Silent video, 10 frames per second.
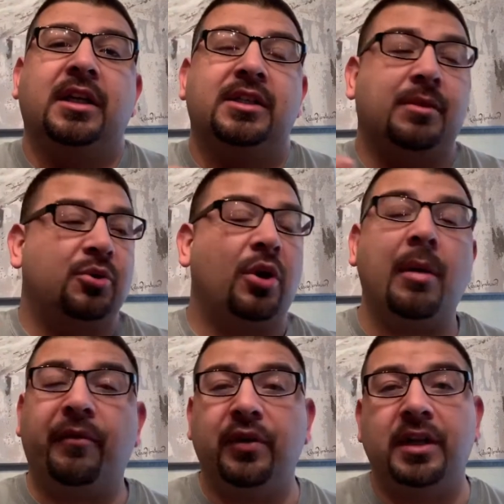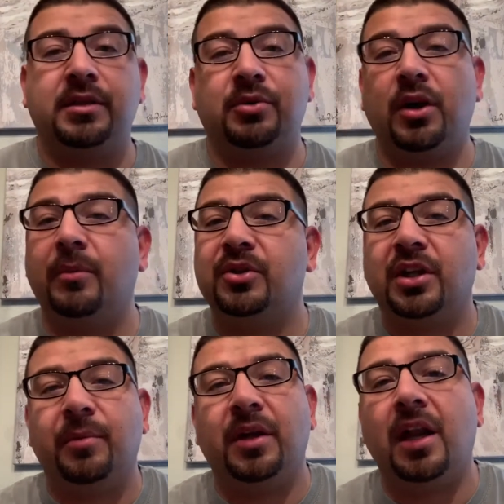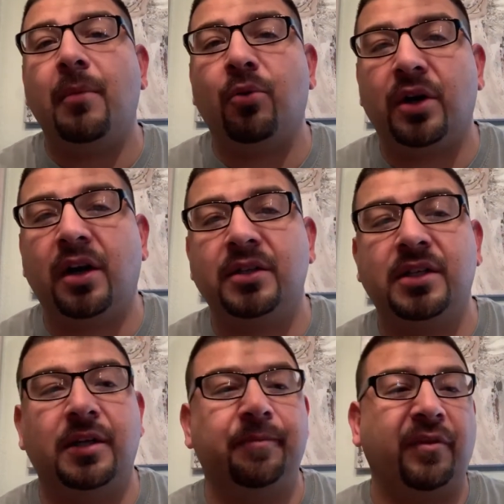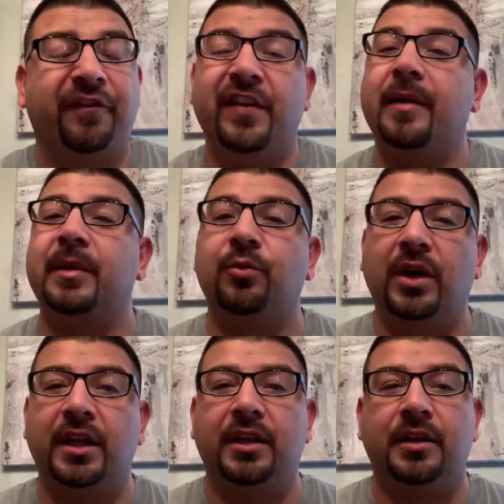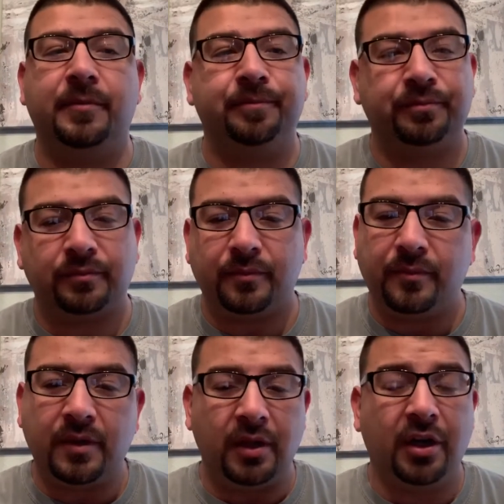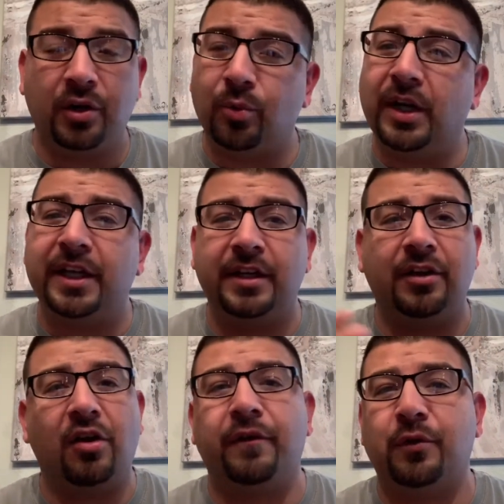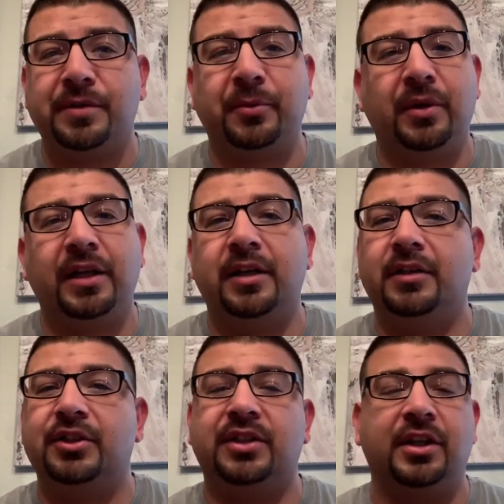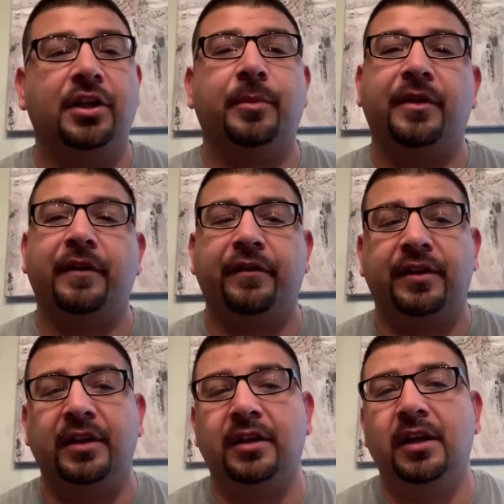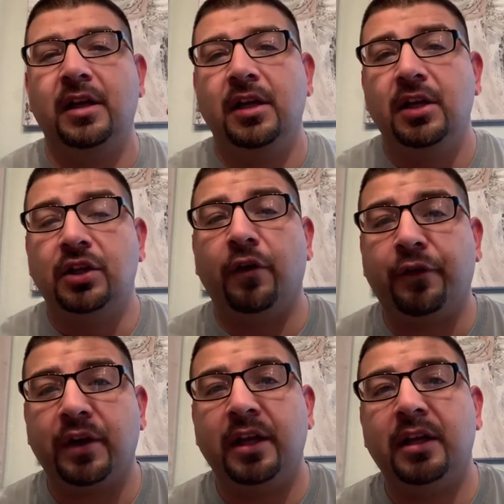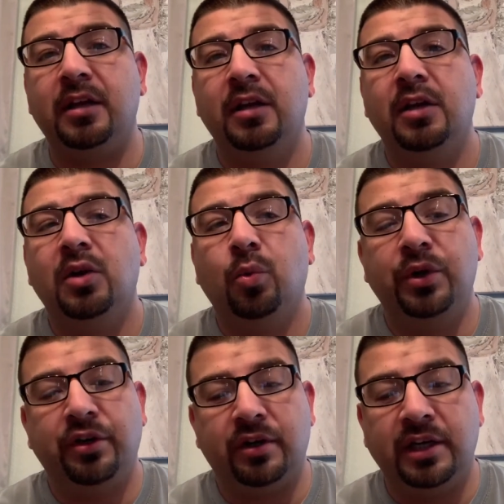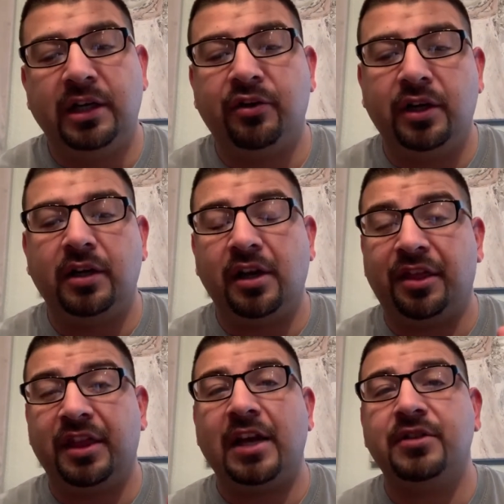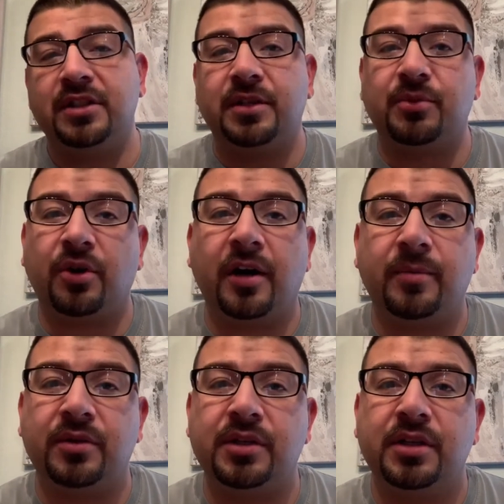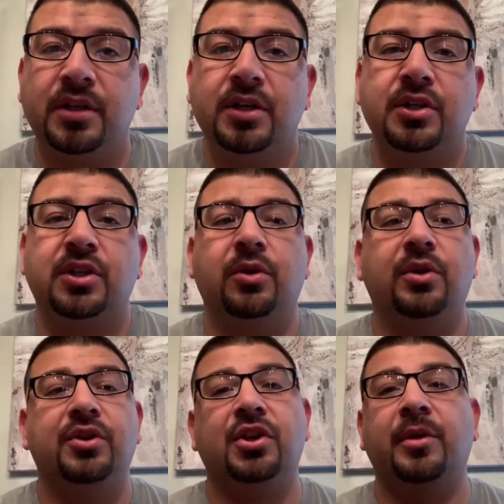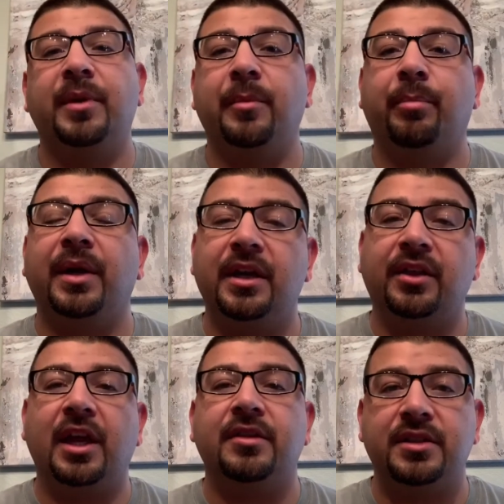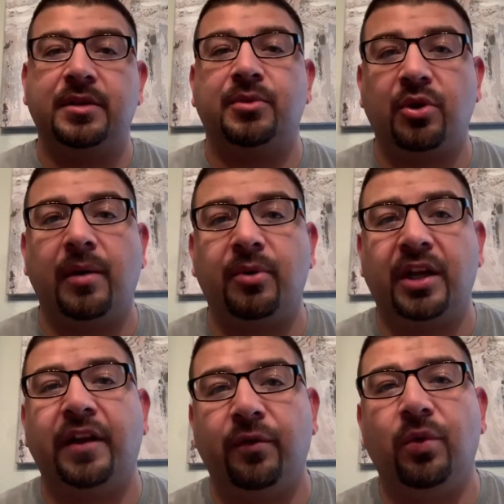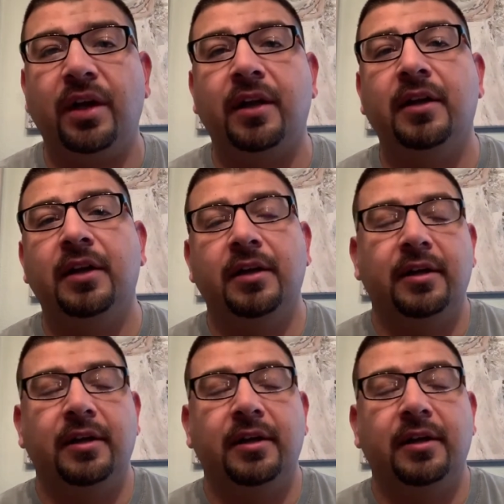Subscribe if you're not subscribed. There's going to be a lot more content, family related, gun related, law enforcement related, just a little bit of everything. Don't forget, we are nearing 1,000 subscribers. So there's going to be a big 1,000 subscriber giveaway.